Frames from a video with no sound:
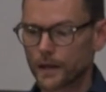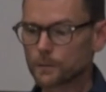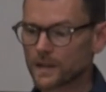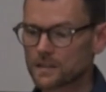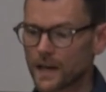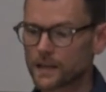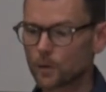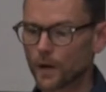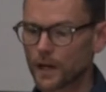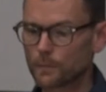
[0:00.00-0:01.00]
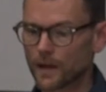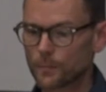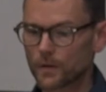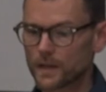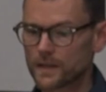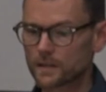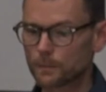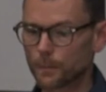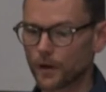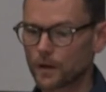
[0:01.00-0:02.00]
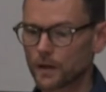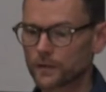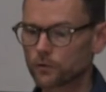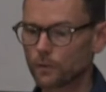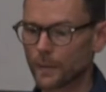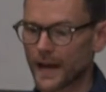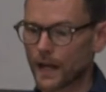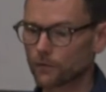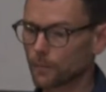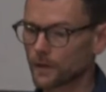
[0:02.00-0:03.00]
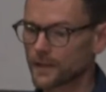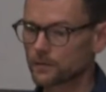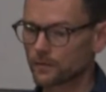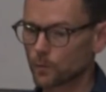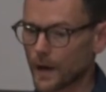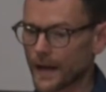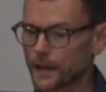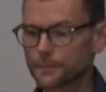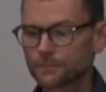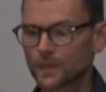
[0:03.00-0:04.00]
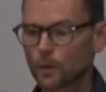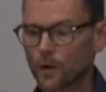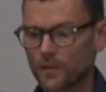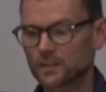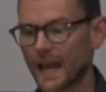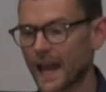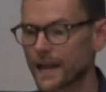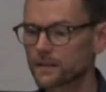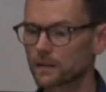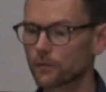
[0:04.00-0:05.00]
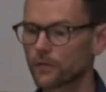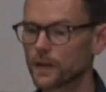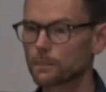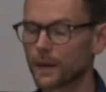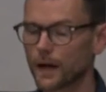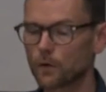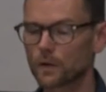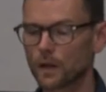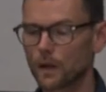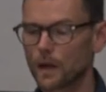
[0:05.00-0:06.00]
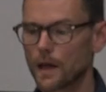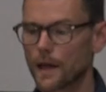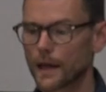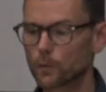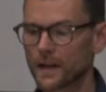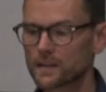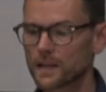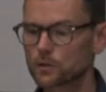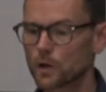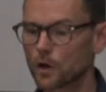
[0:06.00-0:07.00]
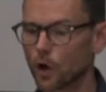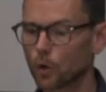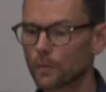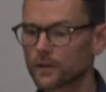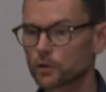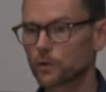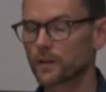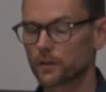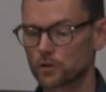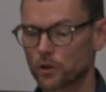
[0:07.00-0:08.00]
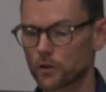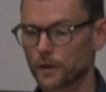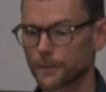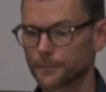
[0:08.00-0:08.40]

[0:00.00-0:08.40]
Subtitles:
He'd been taken away by the police and bundled into the back of a police van with his hands and feet bound and went into a coma during the journey.